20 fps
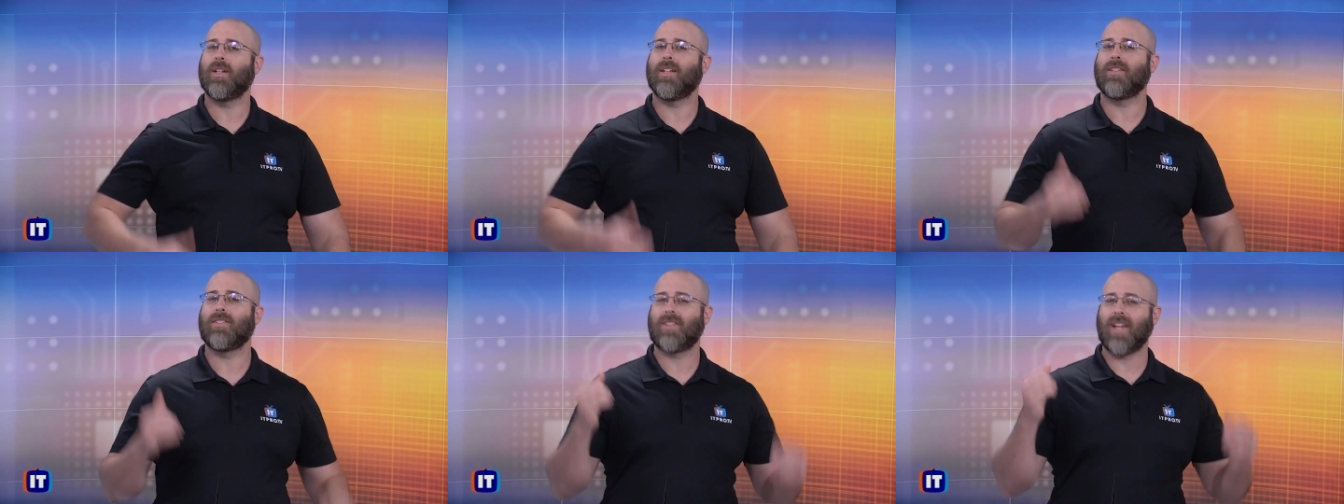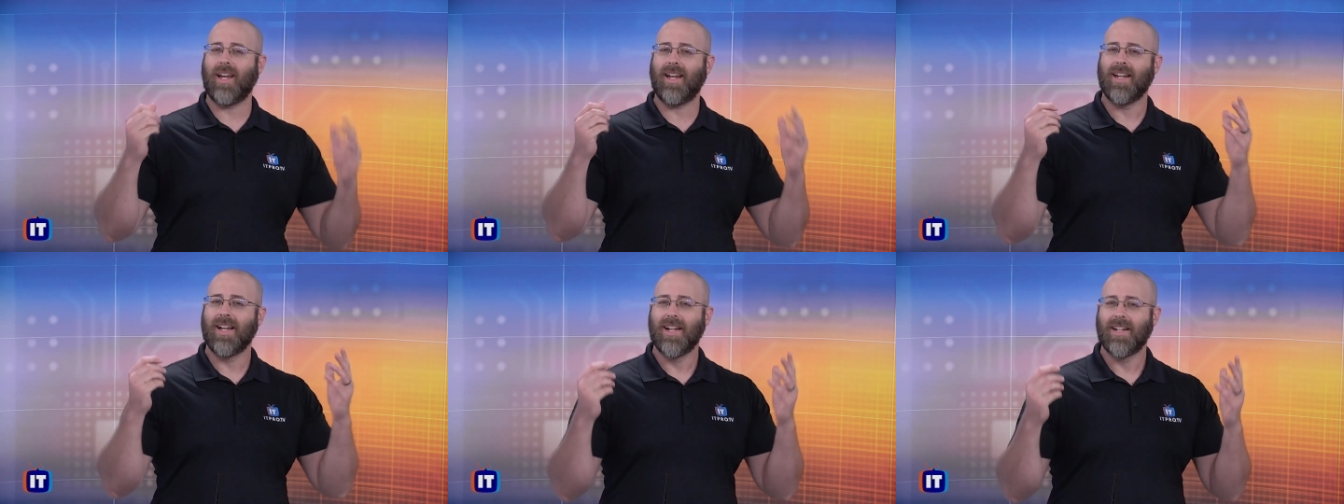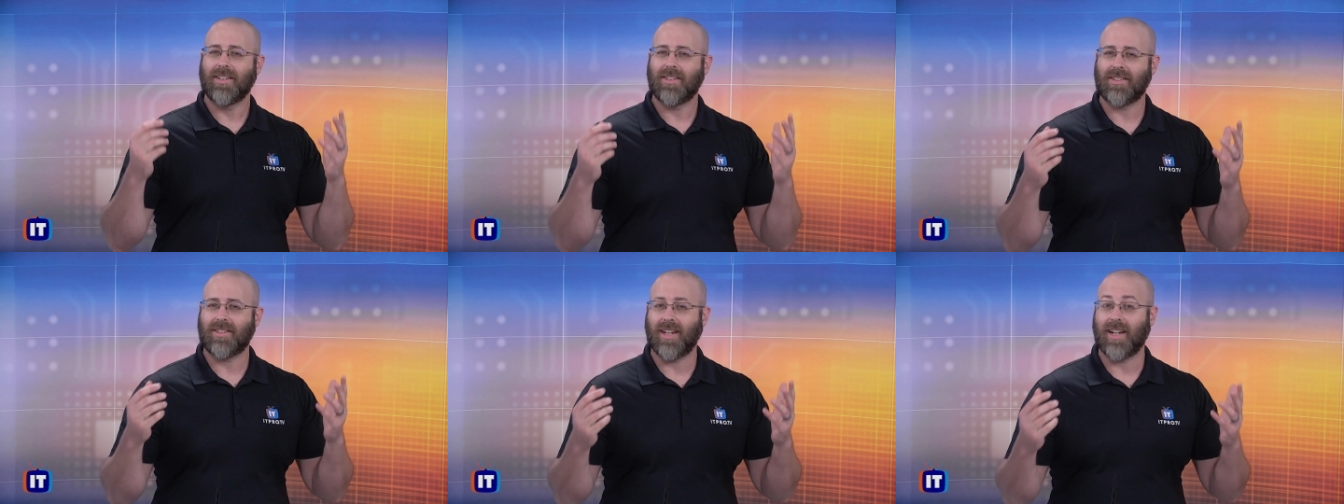it is a
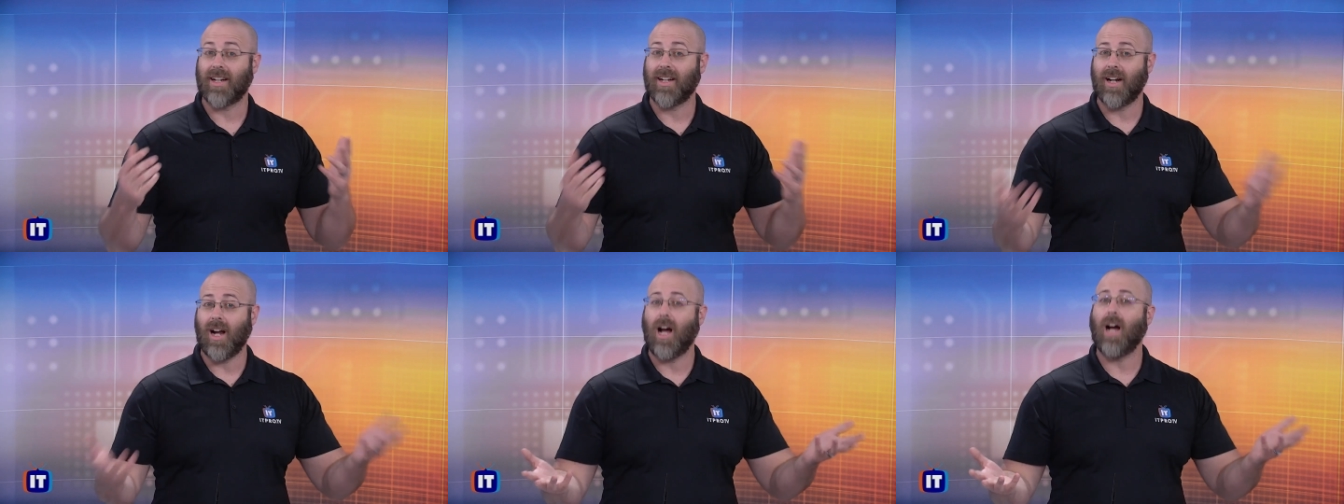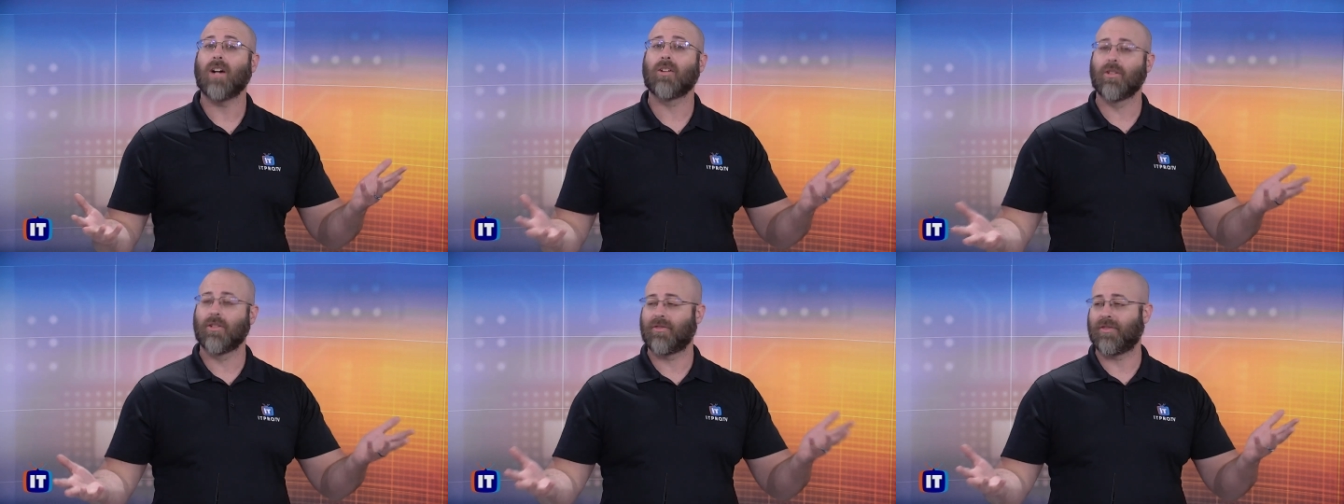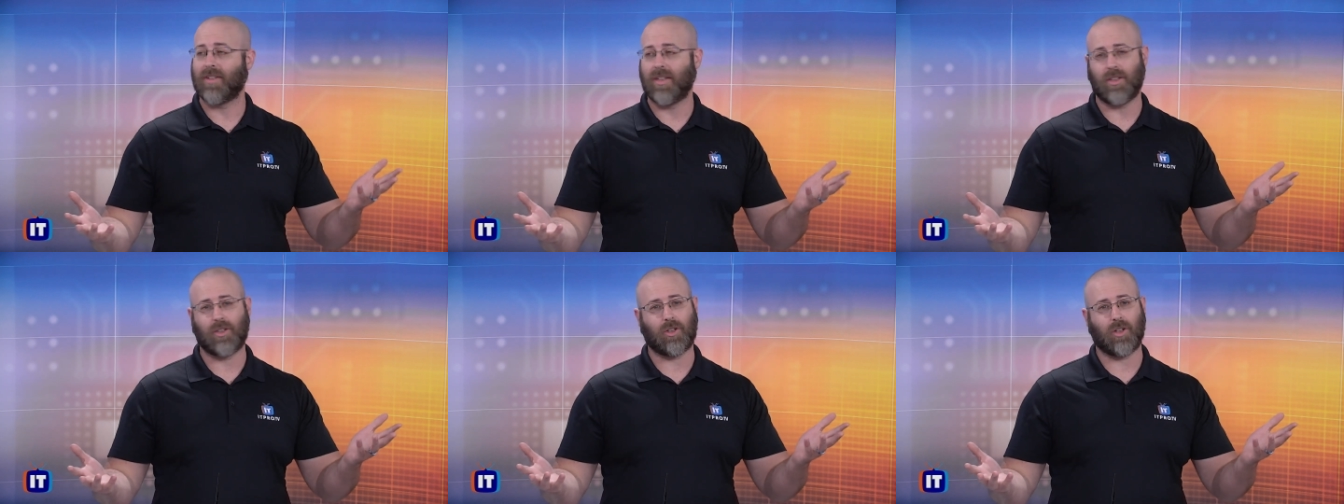
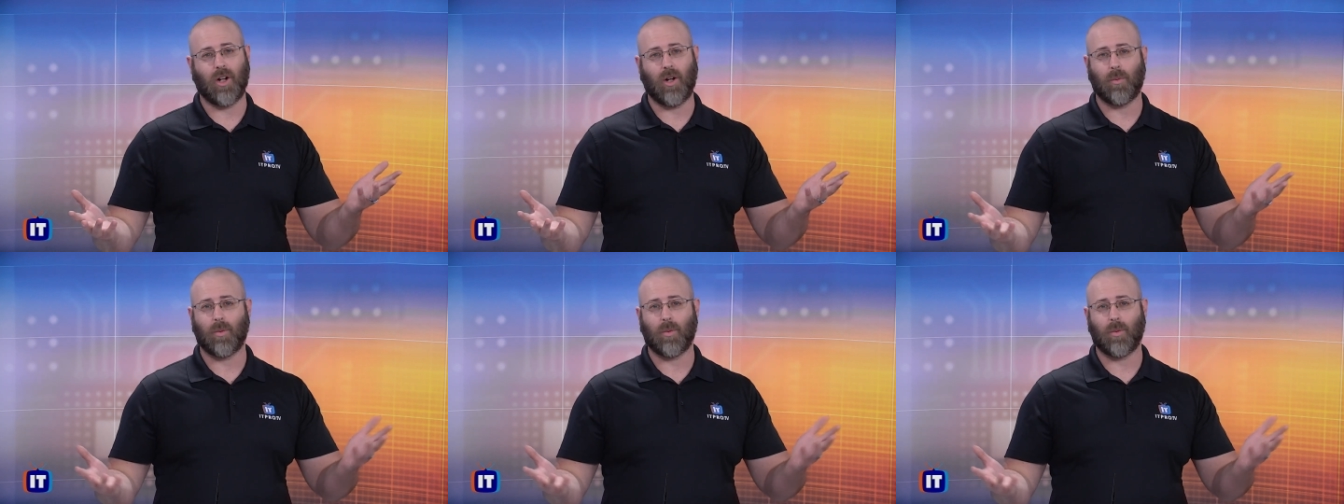steganography show.